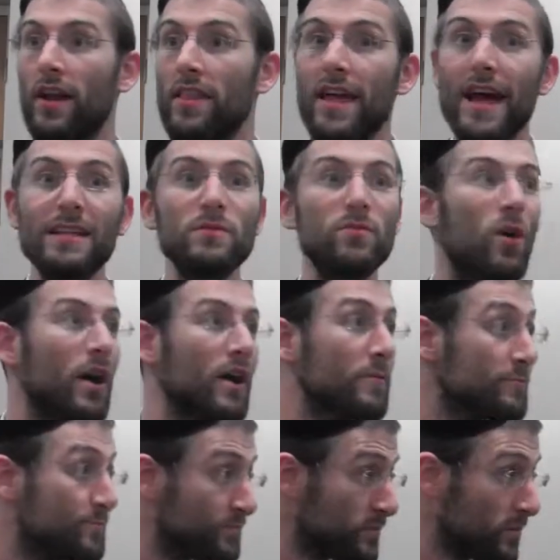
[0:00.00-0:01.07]
And that's why
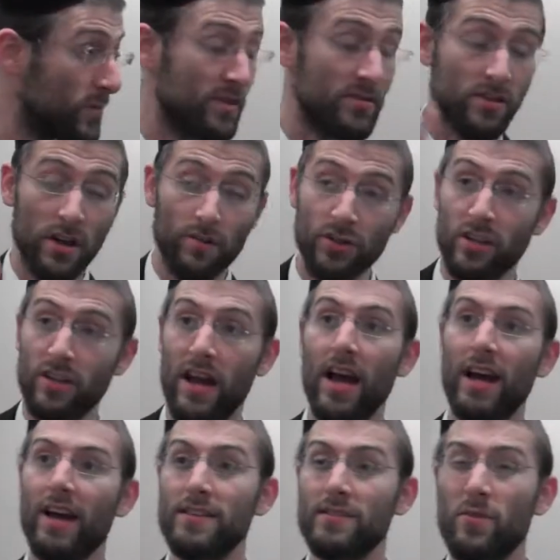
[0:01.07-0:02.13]
it's enough Shita Achas.